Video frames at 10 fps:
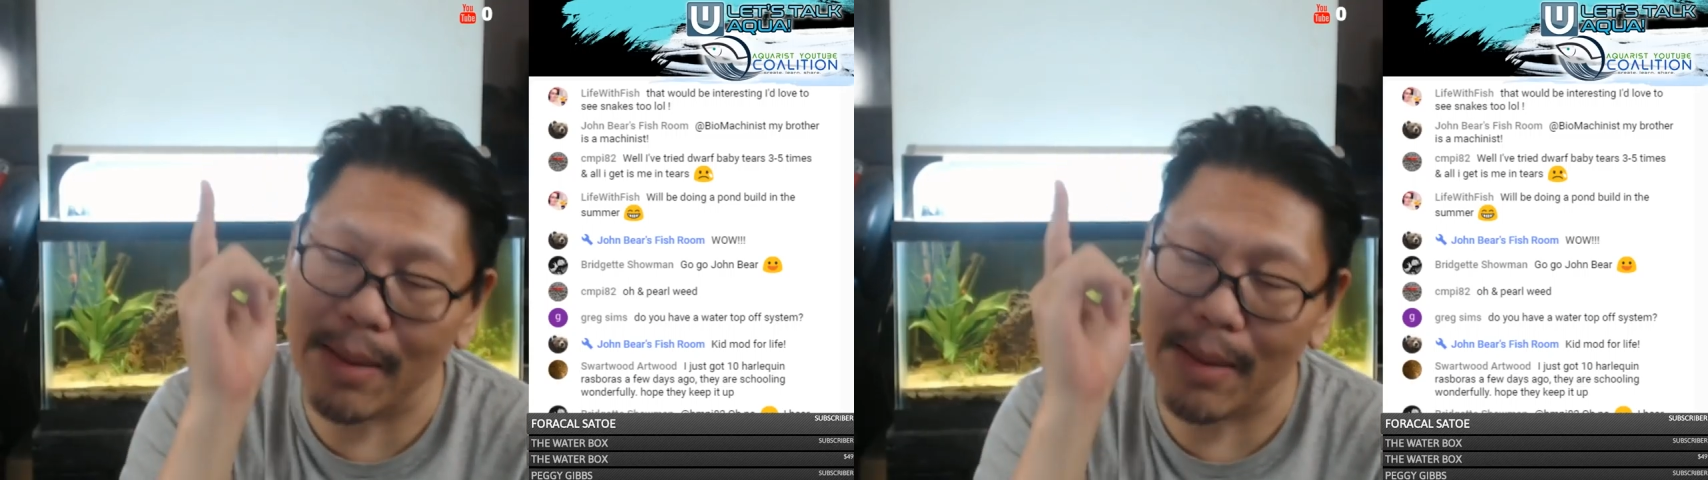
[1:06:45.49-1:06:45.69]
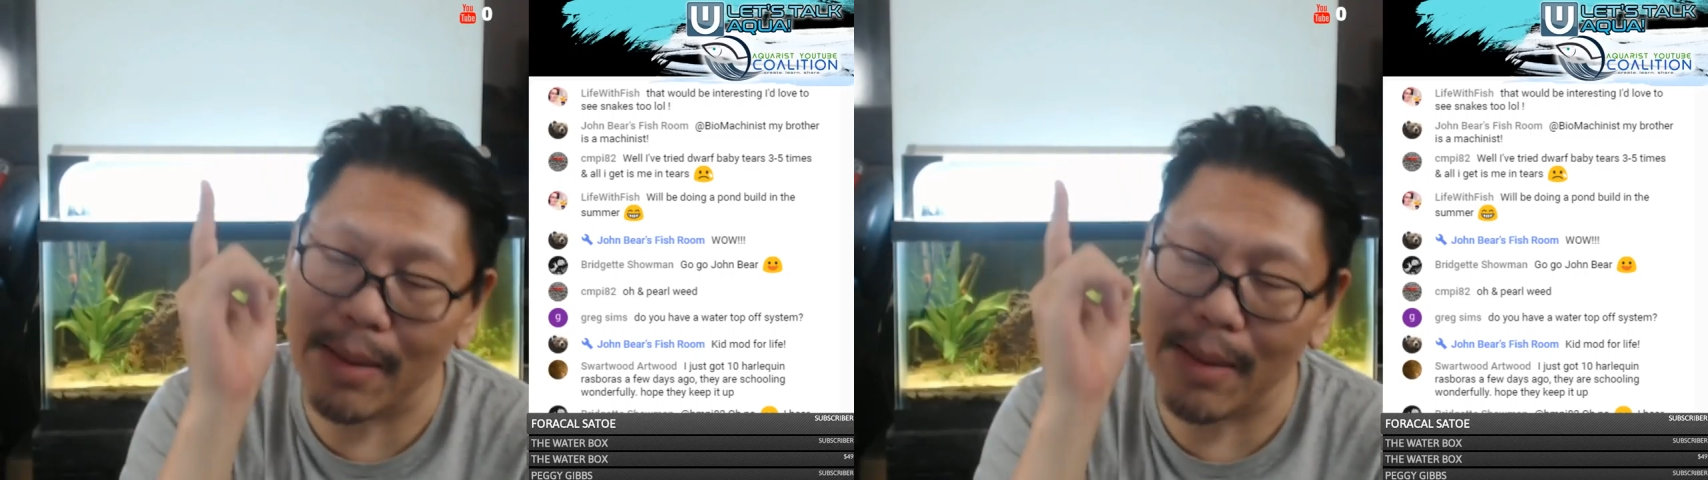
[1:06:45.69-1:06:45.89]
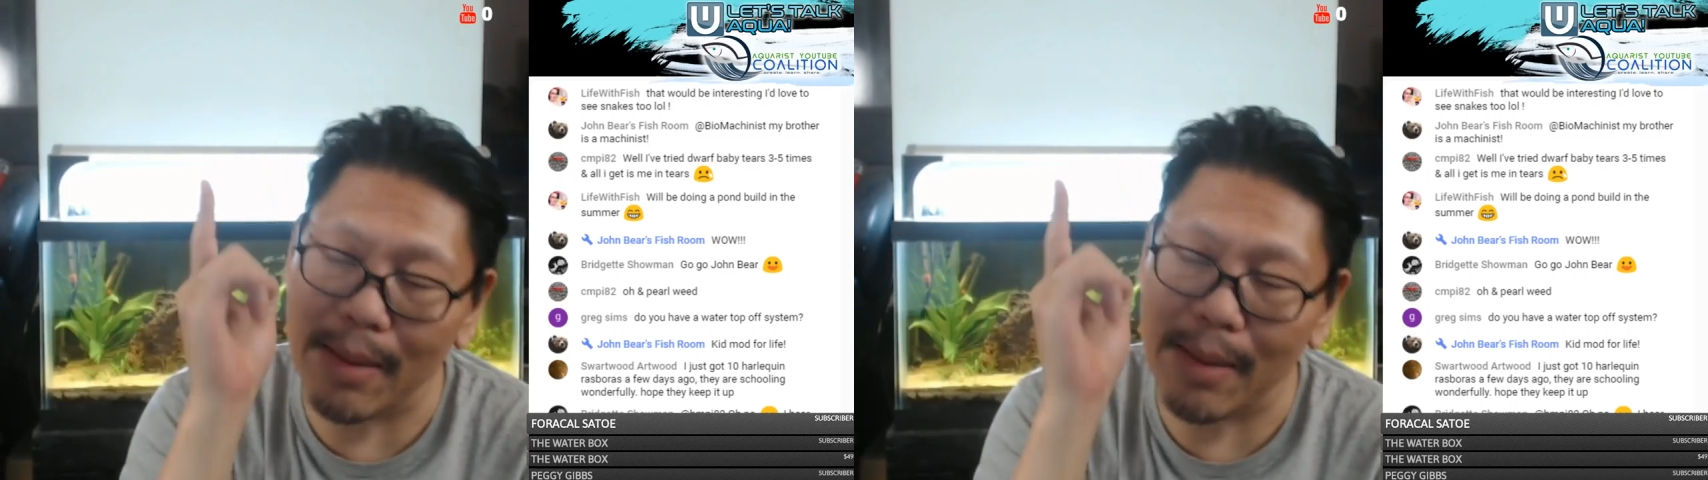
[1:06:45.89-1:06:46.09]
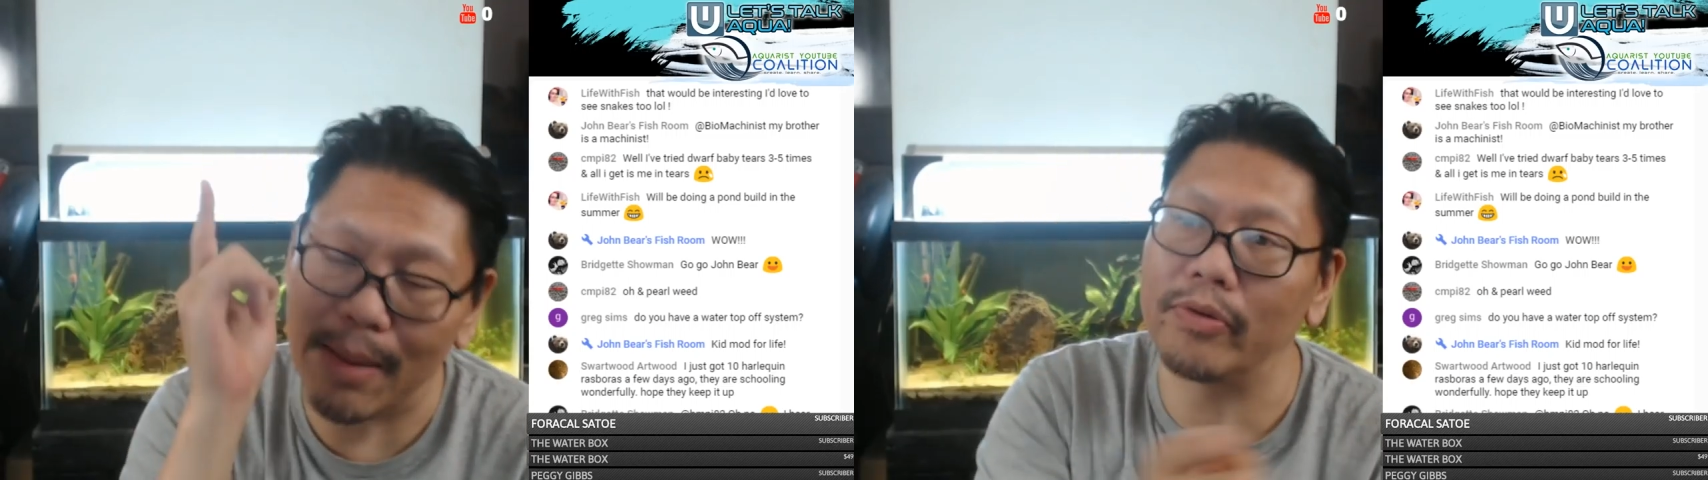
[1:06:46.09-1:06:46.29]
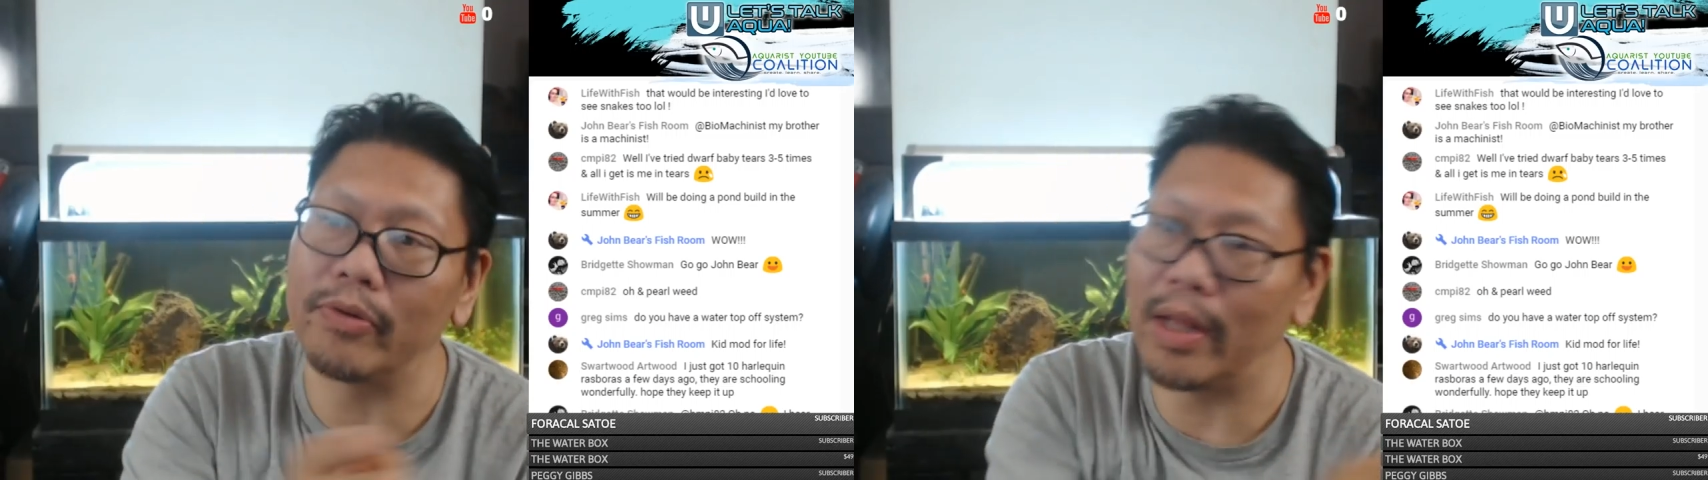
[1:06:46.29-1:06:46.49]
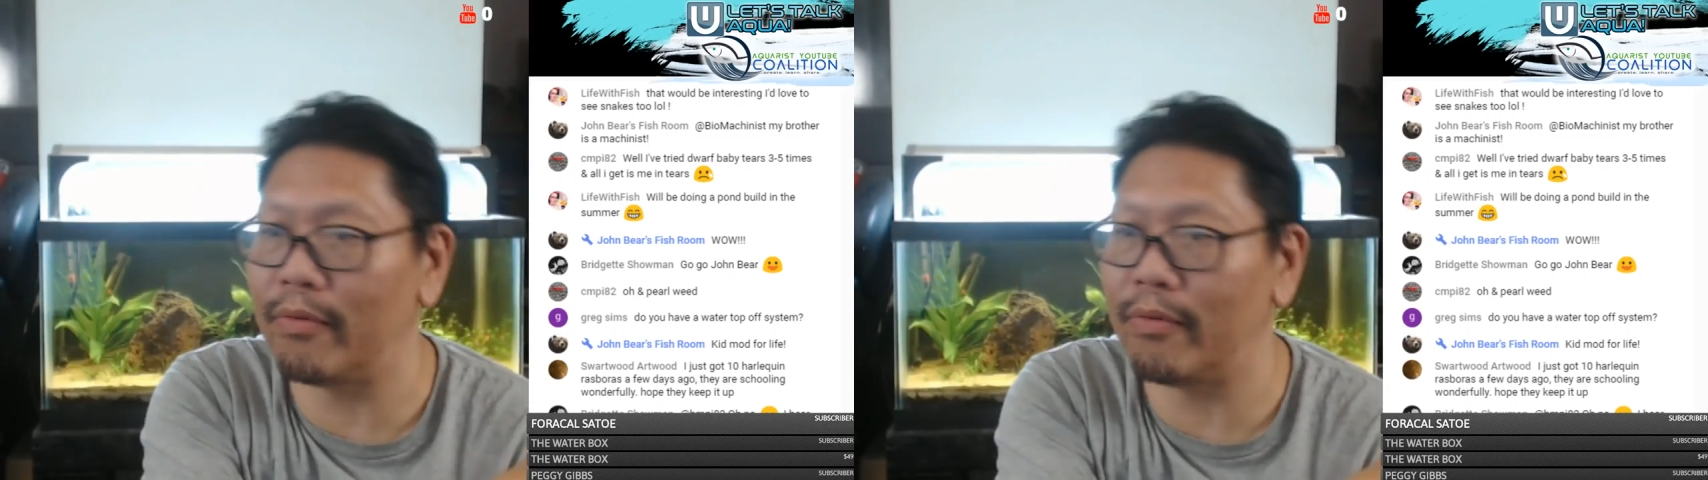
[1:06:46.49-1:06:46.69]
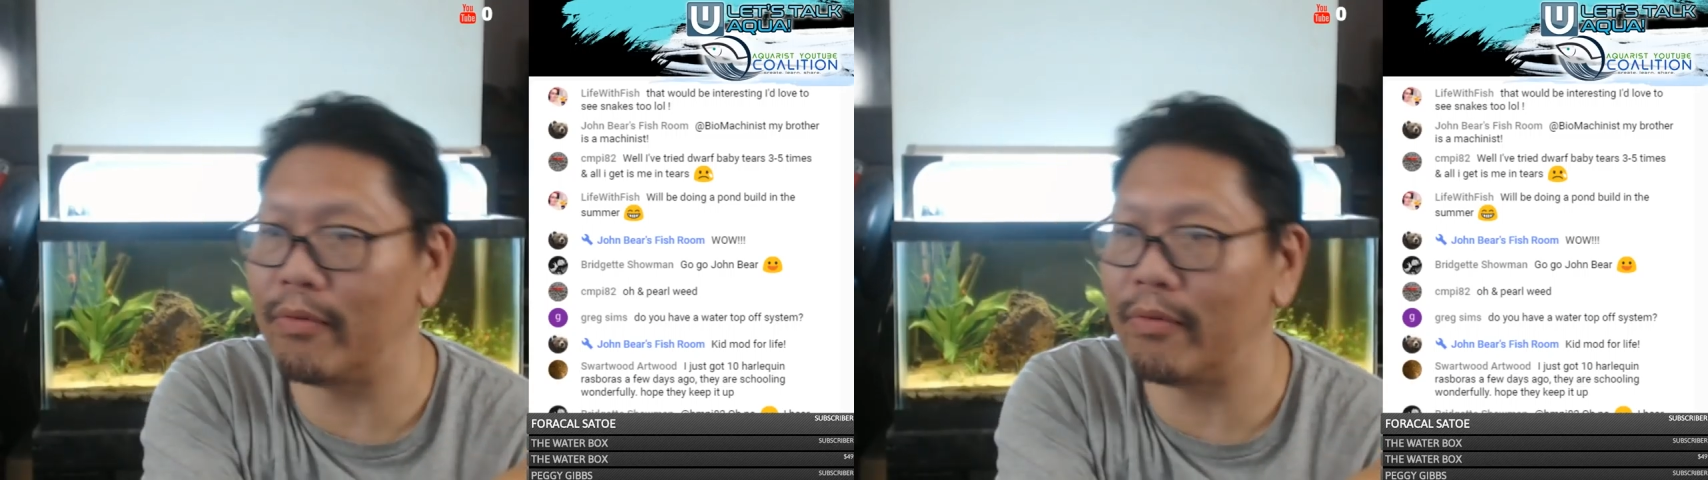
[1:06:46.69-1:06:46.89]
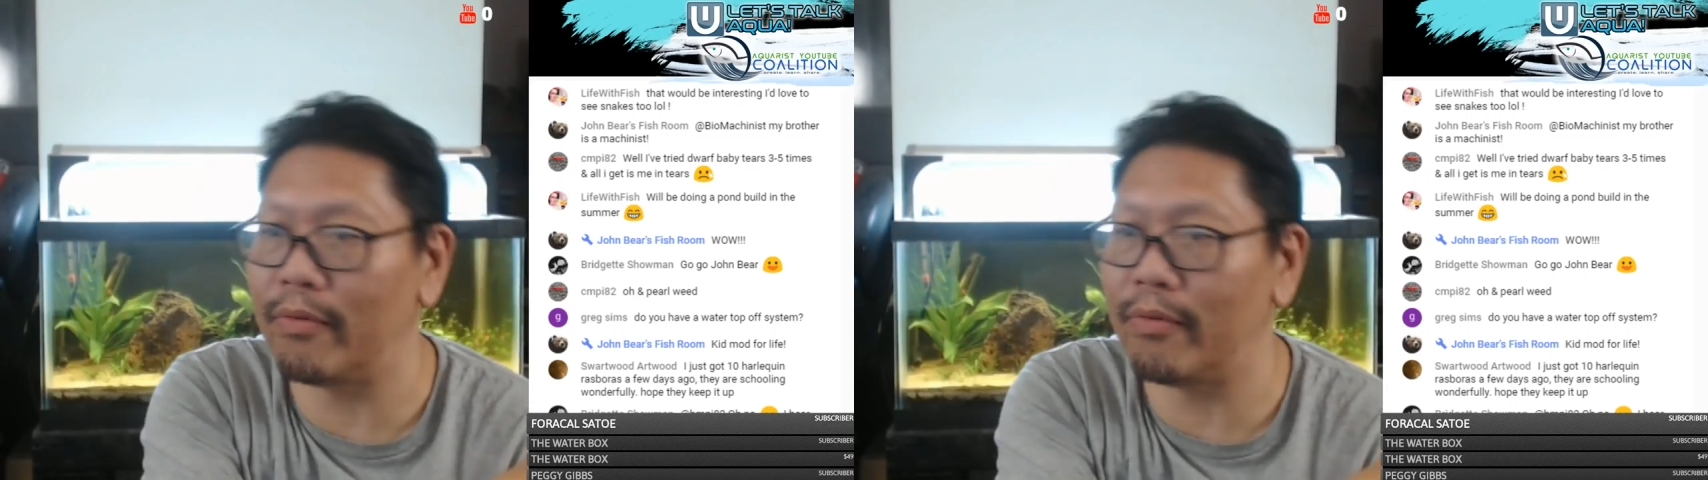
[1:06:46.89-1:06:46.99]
pond build live with fish,